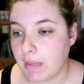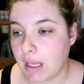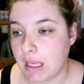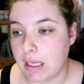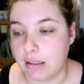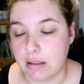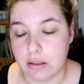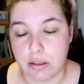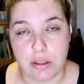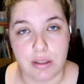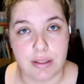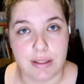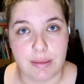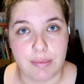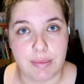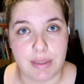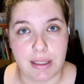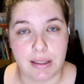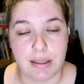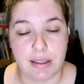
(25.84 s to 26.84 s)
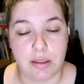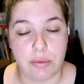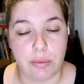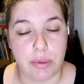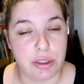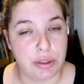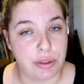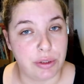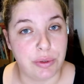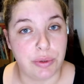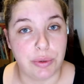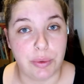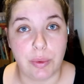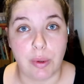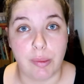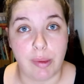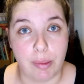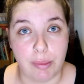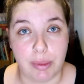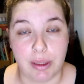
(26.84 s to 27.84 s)
That's just something that we should all
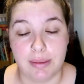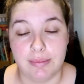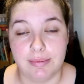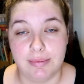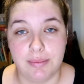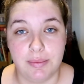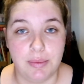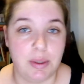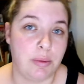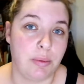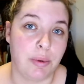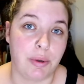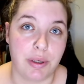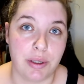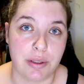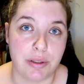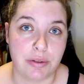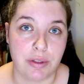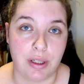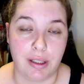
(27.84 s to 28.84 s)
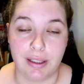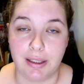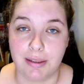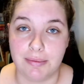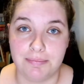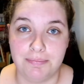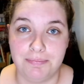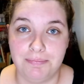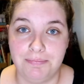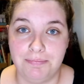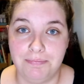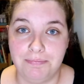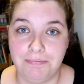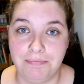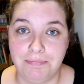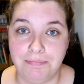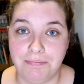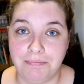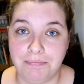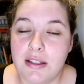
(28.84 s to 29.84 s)
remember when we're in Australia.
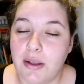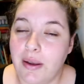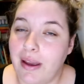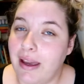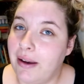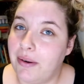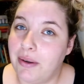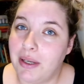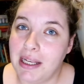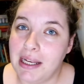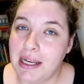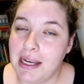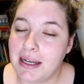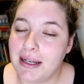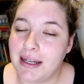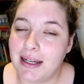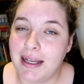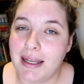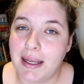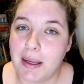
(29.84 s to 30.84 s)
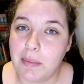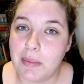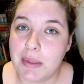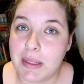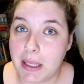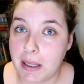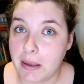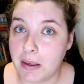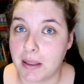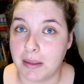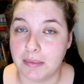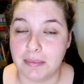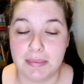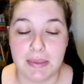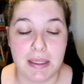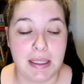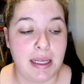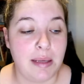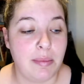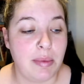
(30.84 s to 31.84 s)
So howdy, I am Sarah.
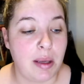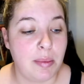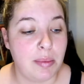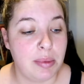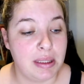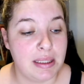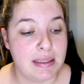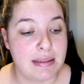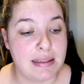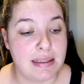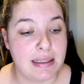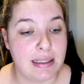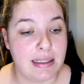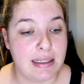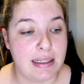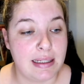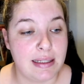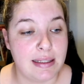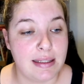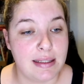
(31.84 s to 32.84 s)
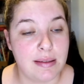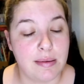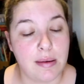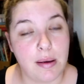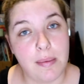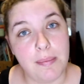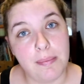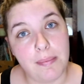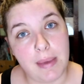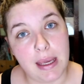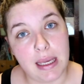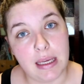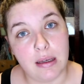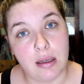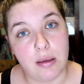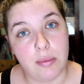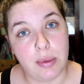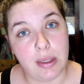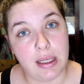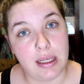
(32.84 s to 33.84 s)
I am a plus size
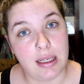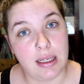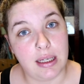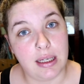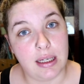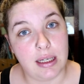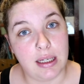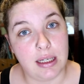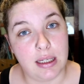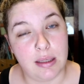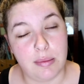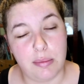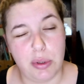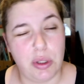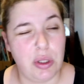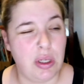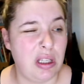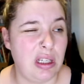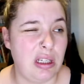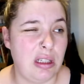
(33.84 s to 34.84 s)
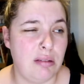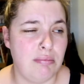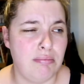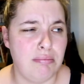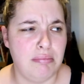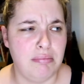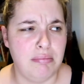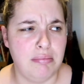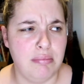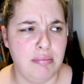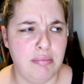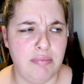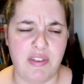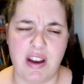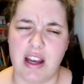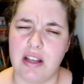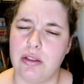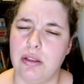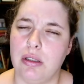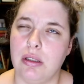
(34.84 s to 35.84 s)
makeup, beauty,
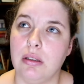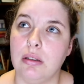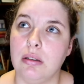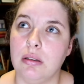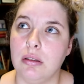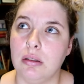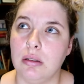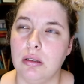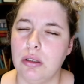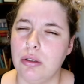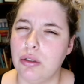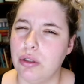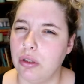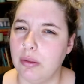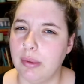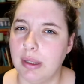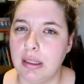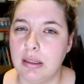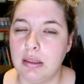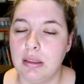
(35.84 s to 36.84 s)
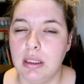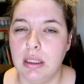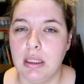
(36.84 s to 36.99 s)
fashion YouTuber.